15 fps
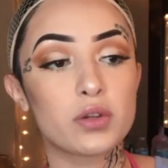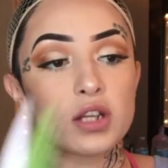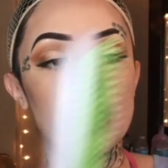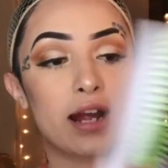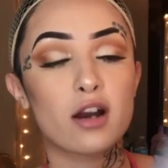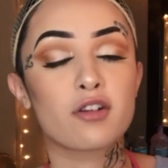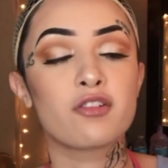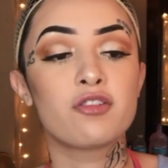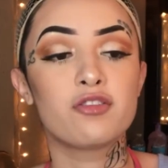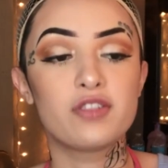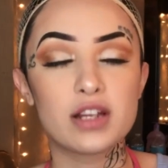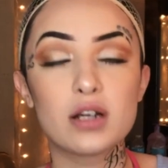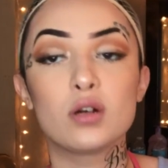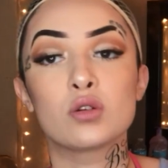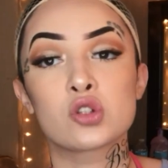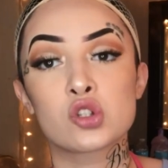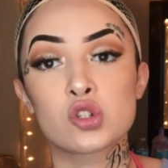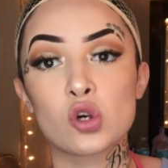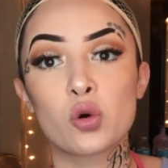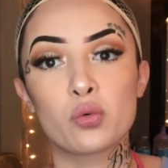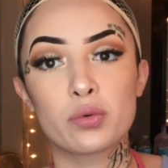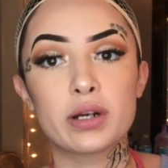The hair feels
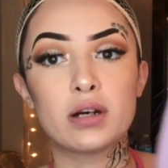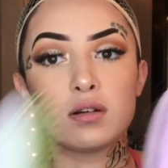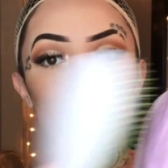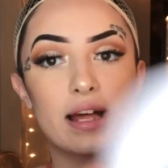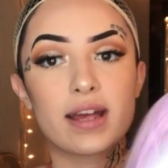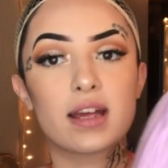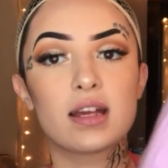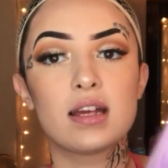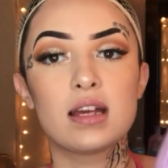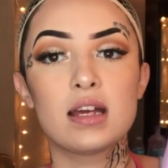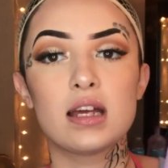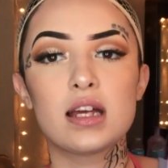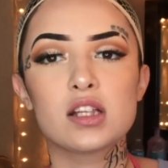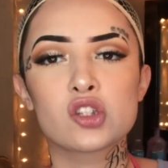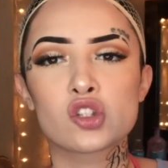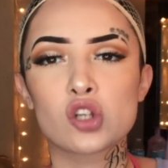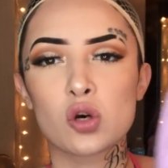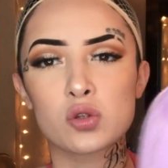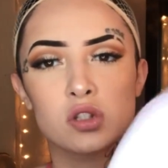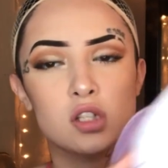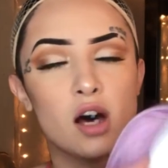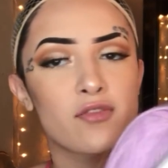so real, like it's
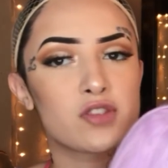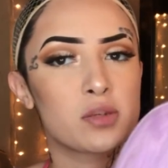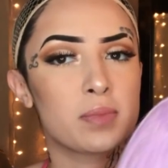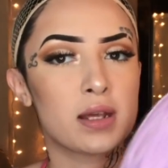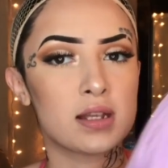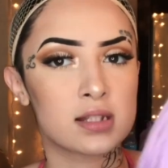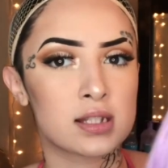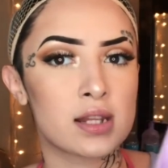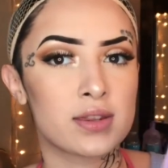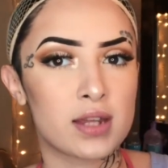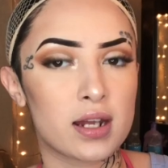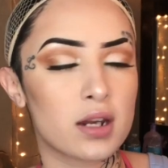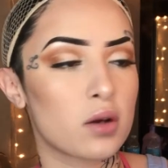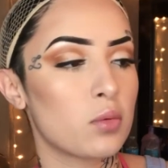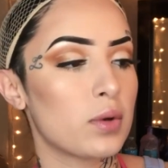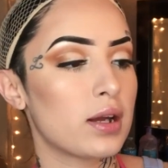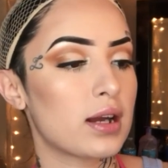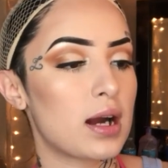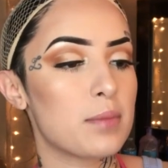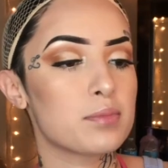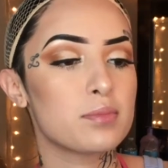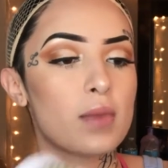so soft to be a synthetic
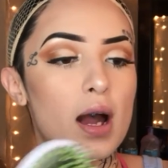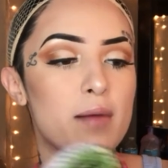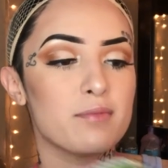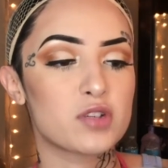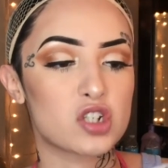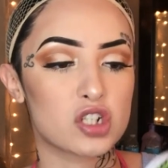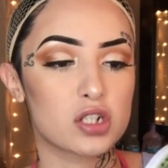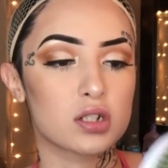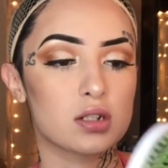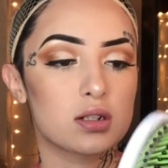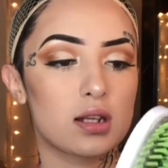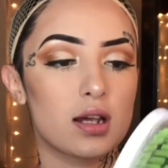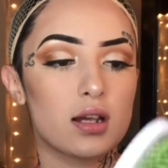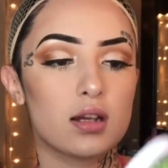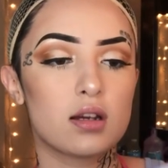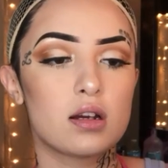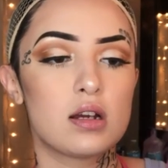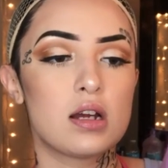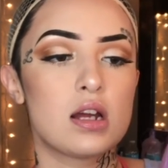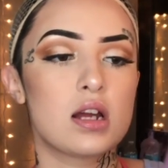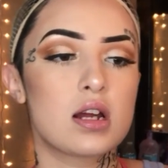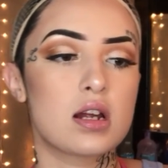wig. I'm shook, like.
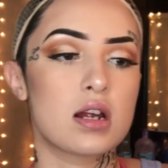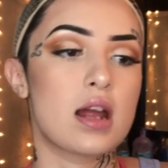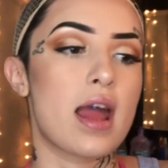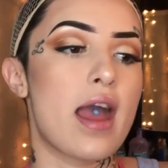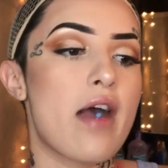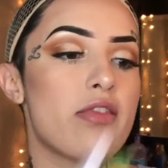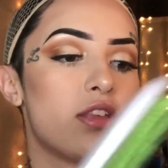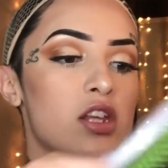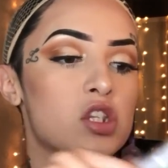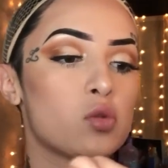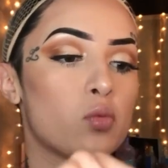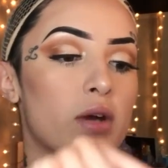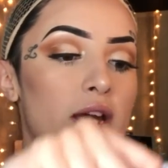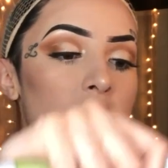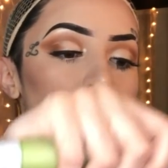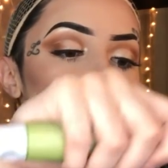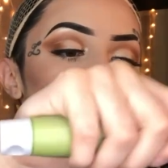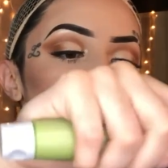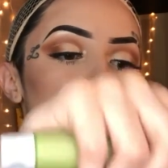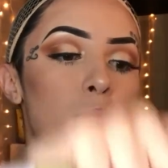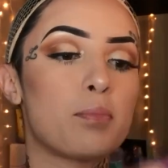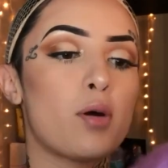And this wig,
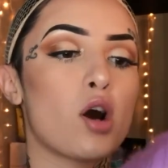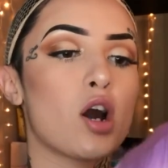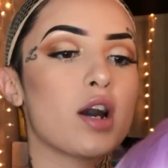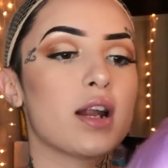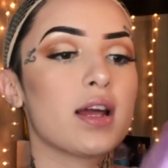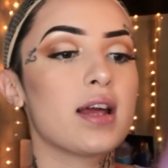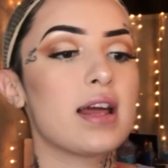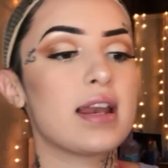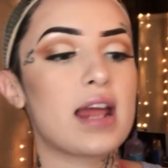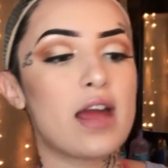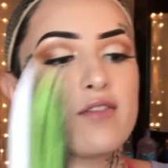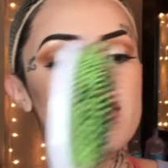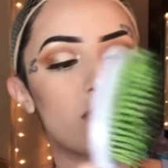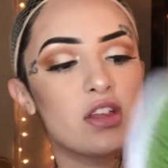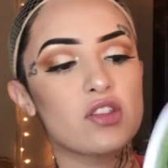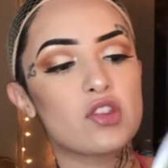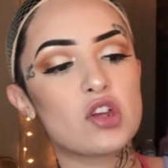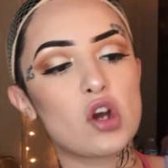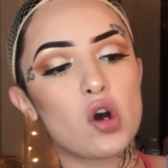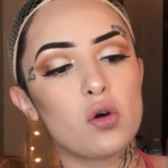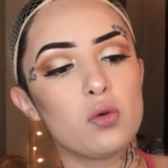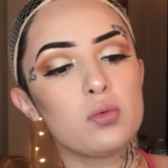you can part it and everything.
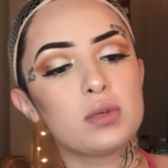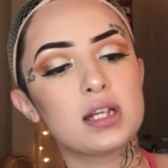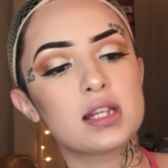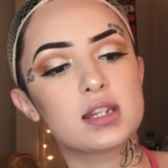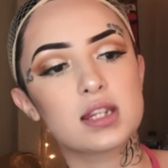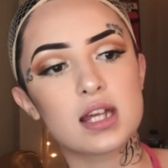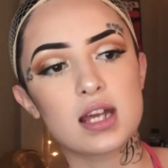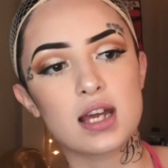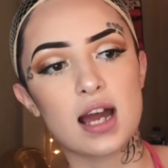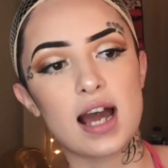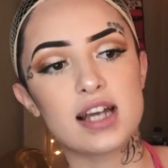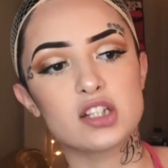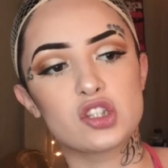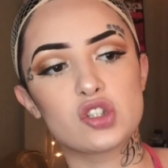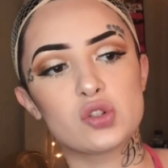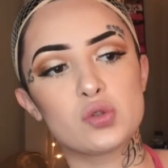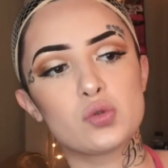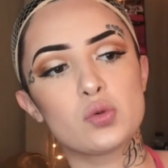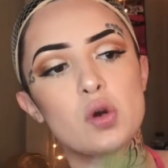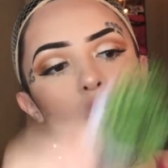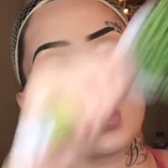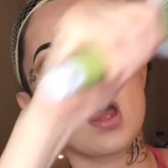The only thing I
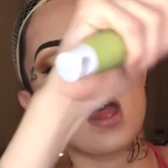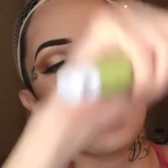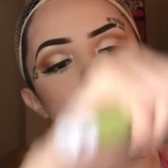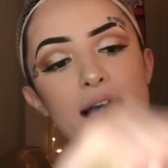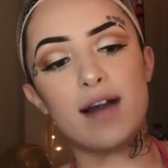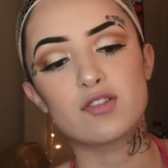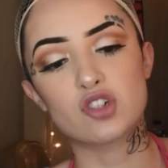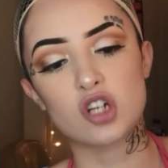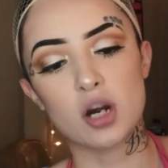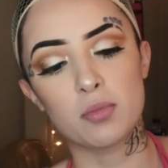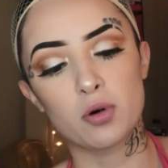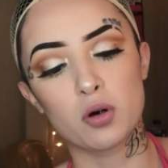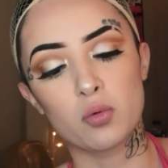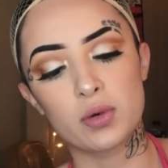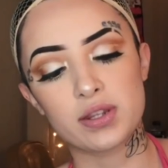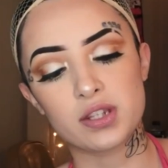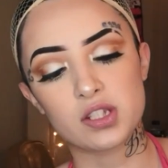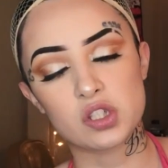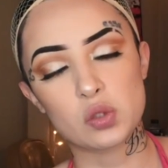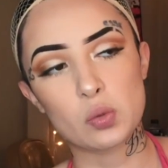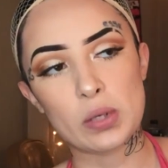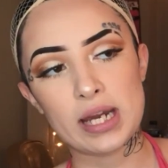do have trouble with
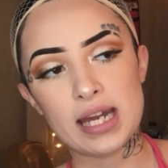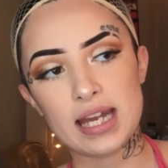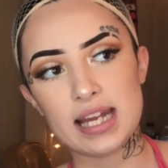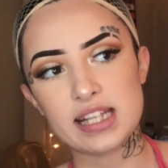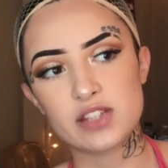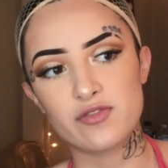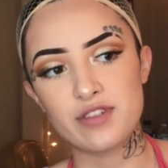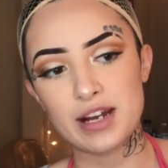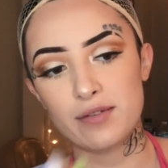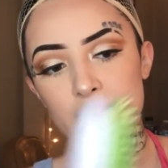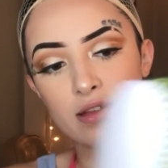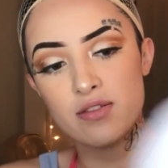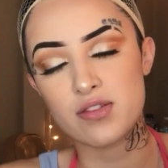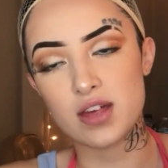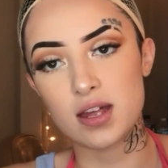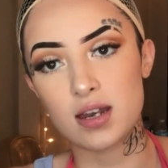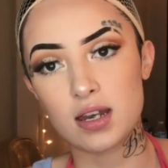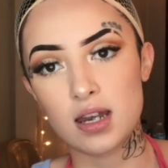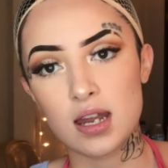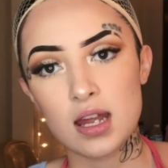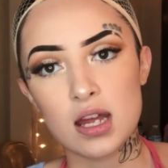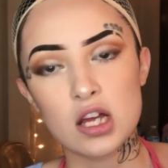this wig, it's very
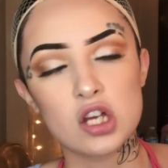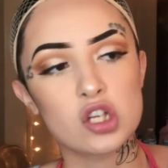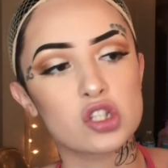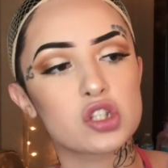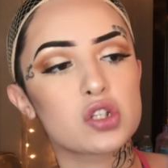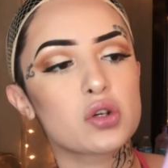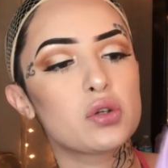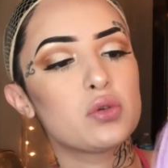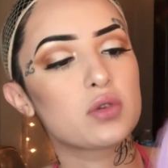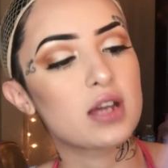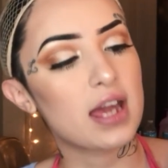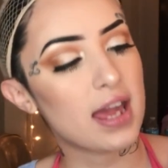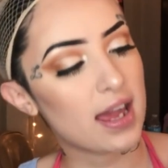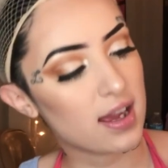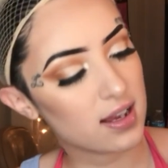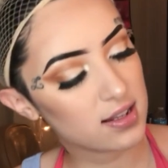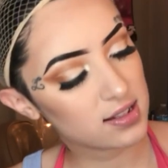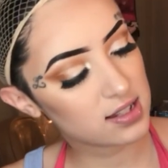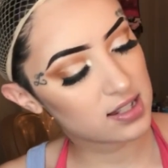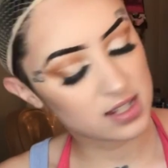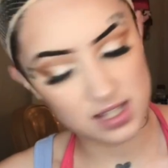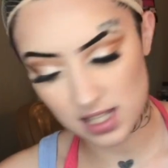thin. So you can
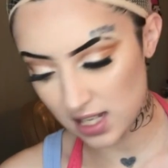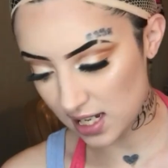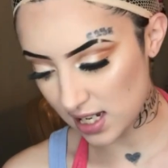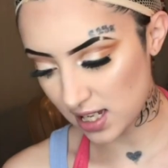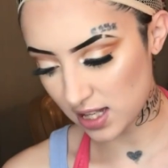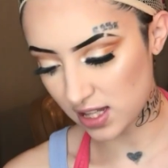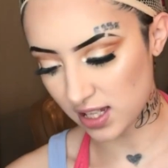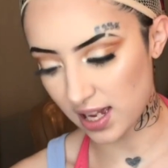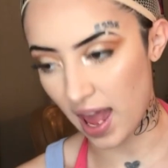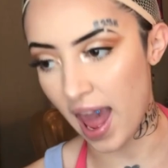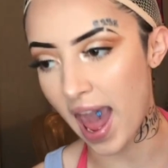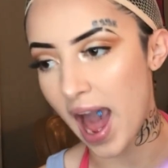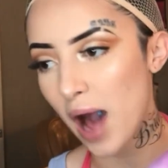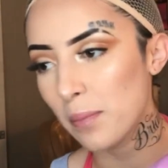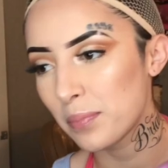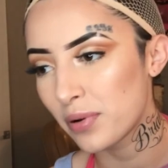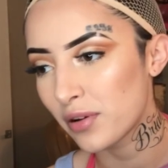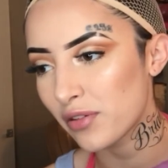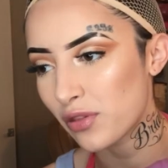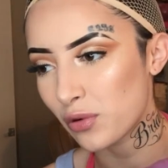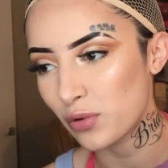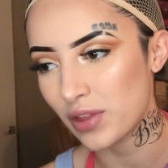see the cap
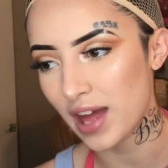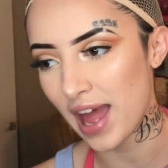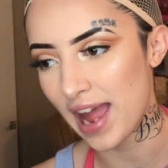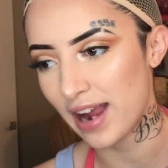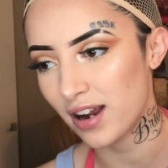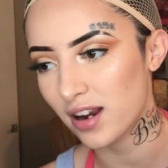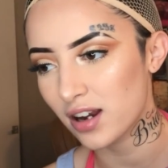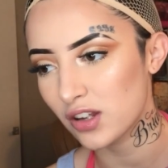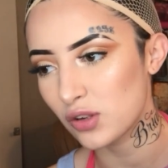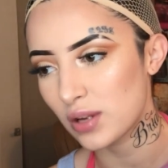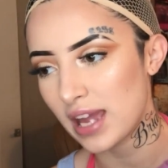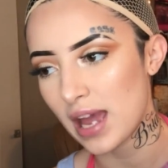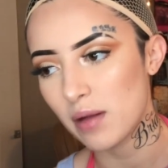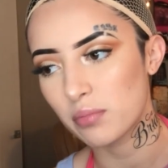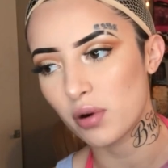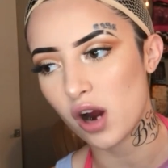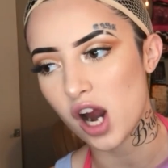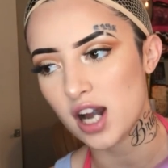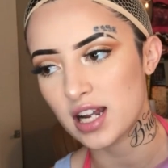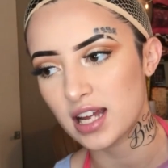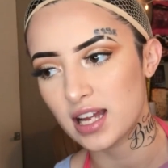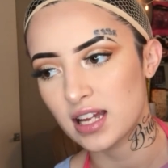through the hair. You can't
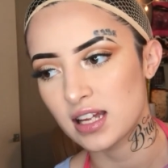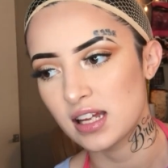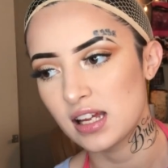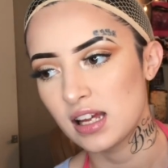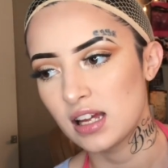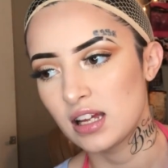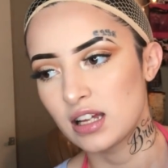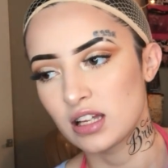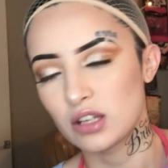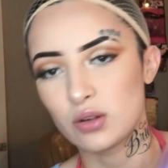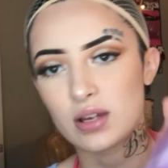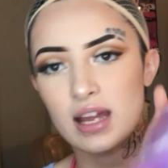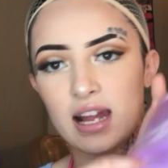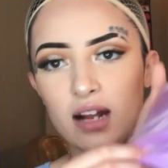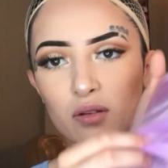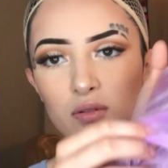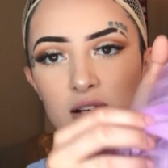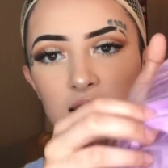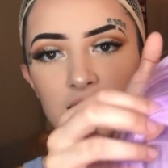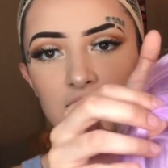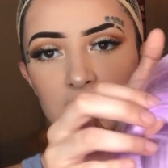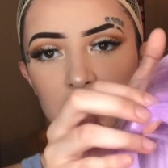part it. You can't
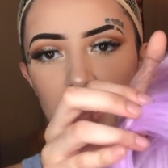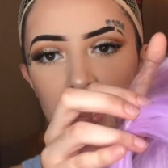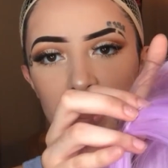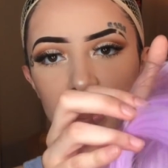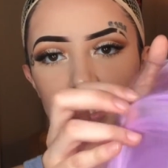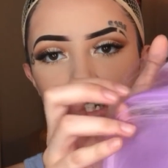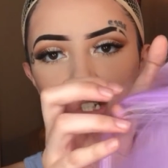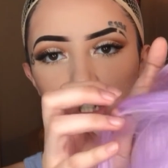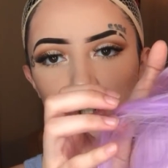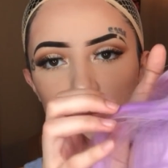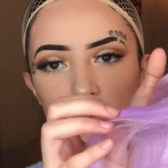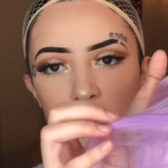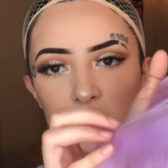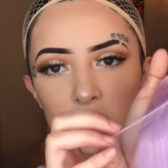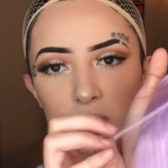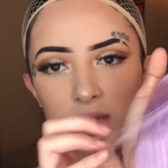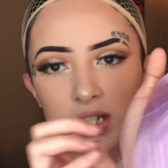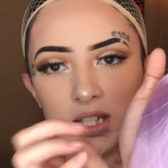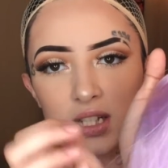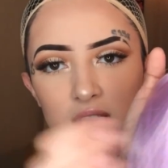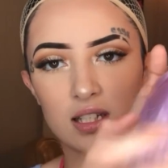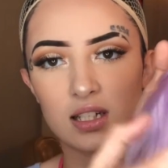really like do much
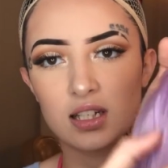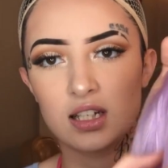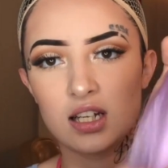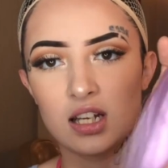with it.